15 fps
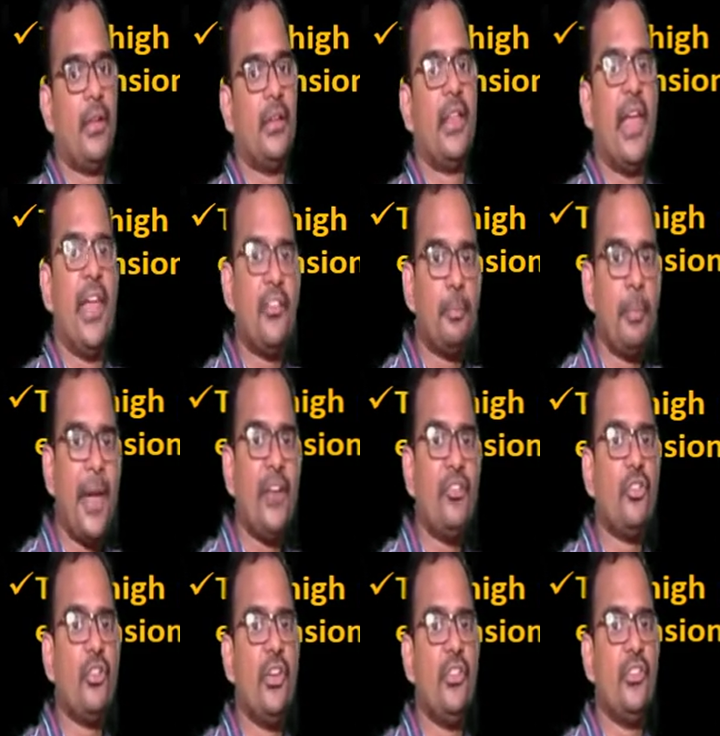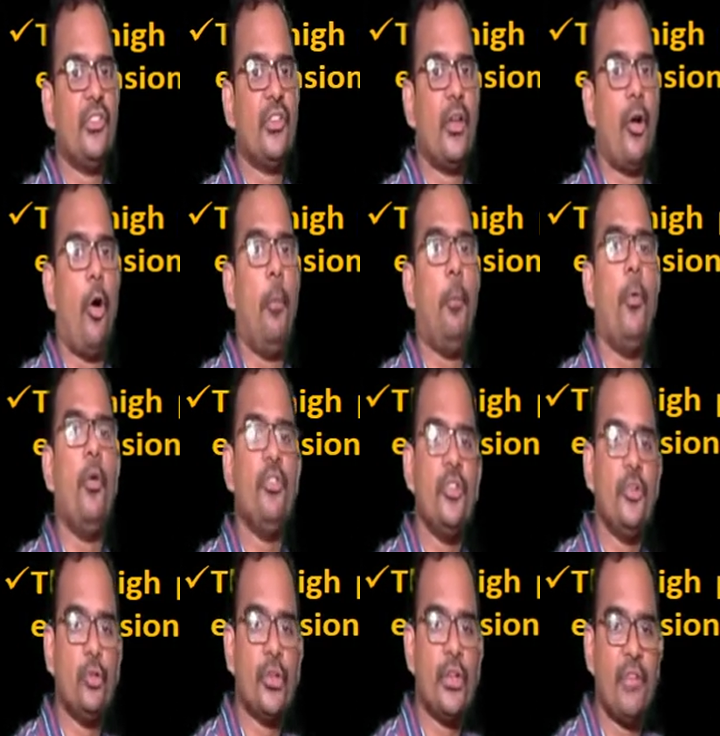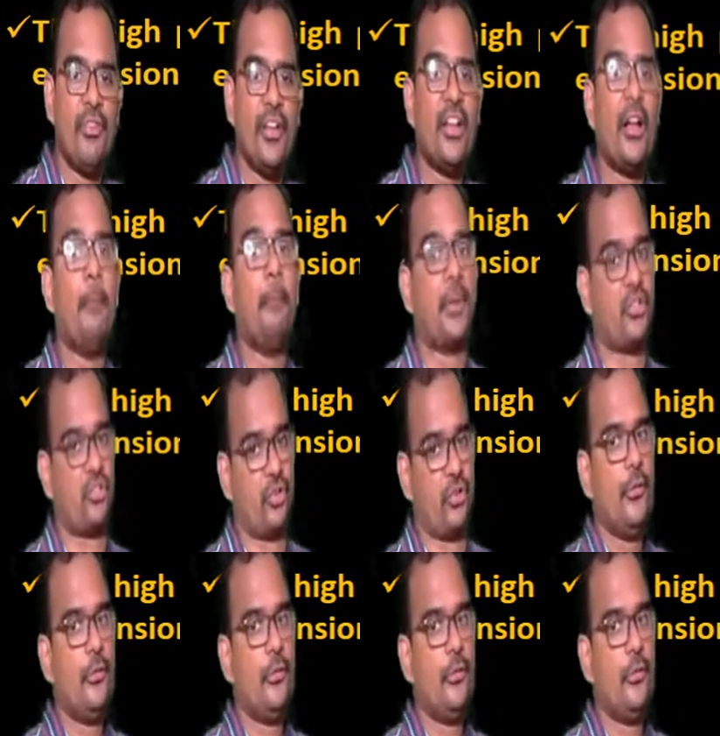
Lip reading: The expansion is opposite to that of a compression.